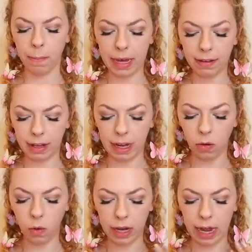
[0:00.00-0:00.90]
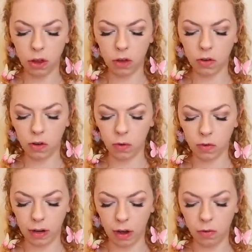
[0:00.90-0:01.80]
Basically, your connection to
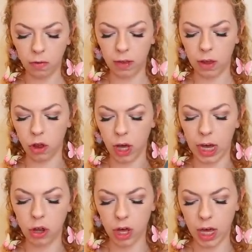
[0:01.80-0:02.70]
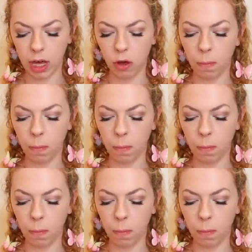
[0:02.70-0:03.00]
yourself is changing.